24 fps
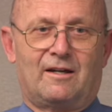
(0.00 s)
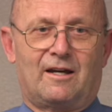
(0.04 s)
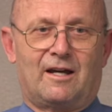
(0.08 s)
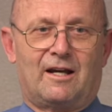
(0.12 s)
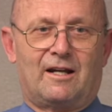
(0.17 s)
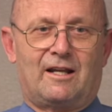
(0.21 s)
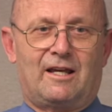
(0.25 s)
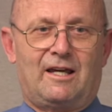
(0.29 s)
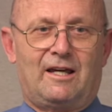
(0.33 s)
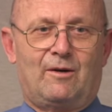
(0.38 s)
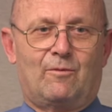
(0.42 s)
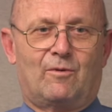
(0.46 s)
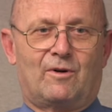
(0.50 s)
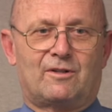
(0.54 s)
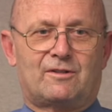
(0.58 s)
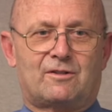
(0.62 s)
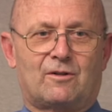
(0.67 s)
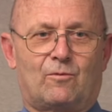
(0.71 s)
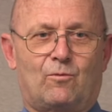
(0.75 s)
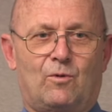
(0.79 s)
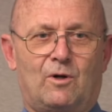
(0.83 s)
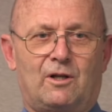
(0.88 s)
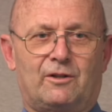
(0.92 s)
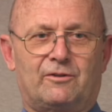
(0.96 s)
and he was
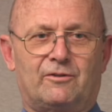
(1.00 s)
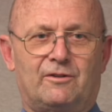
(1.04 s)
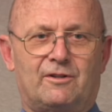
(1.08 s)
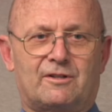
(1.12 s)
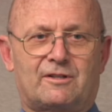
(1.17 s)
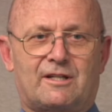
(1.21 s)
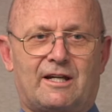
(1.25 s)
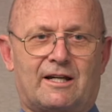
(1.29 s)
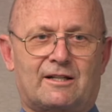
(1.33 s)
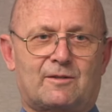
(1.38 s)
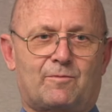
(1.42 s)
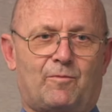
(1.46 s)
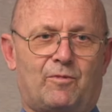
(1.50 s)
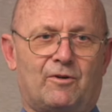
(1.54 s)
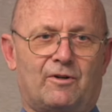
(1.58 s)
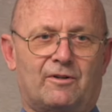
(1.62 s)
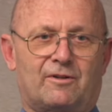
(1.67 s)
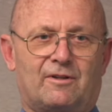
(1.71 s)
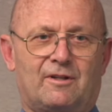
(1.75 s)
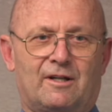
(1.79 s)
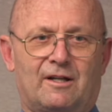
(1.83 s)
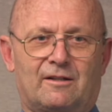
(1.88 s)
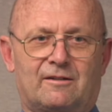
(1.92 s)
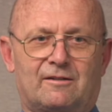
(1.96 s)
a wilderness
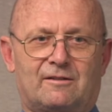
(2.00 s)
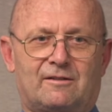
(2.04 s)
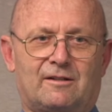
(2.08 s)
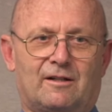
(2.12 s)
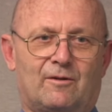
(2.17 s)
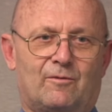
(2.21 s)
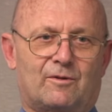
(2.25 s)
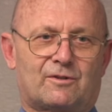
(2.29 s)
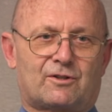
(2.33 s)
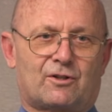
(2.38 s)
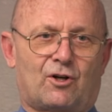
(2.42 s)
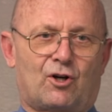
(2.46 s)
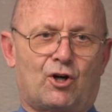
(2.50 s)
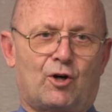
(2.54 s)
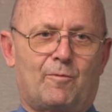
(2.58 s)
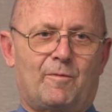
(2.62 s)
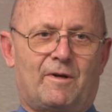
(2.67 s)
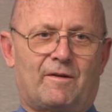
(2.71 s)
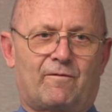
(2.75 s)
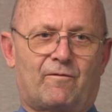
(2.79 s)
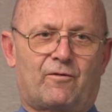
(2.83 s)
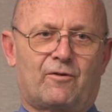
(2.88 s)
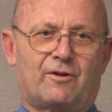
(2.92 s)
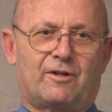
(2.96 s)
expert that was a
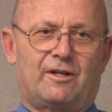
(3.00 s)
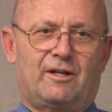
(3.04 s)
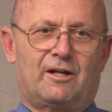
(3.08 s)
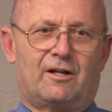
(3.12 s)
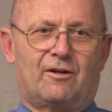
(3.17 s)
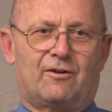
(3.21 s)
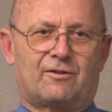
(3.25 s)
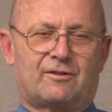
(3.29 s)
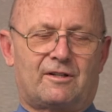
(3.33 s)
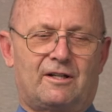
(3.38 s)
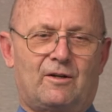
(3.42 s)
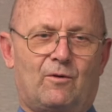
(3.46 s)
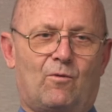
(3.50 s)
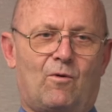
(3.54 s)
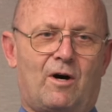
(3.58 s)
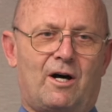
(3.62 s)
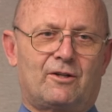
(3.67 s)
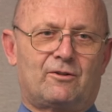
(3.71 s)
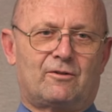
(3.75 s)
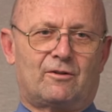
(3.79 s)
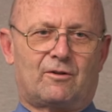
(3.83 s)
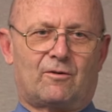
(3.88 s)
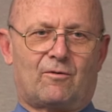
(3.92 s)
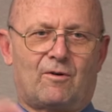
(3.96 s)
hermit for years, and he
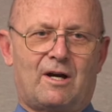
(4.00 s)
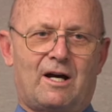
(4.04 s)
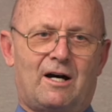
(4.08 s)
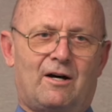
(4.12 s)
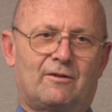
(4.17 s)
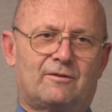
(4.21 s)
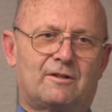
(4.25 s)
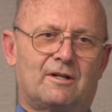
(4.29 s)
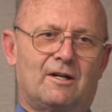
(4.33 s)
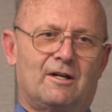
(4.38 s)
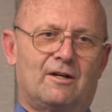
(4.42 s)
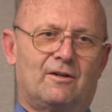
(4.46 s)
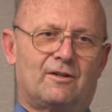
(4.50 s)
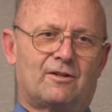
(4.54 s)
wandered around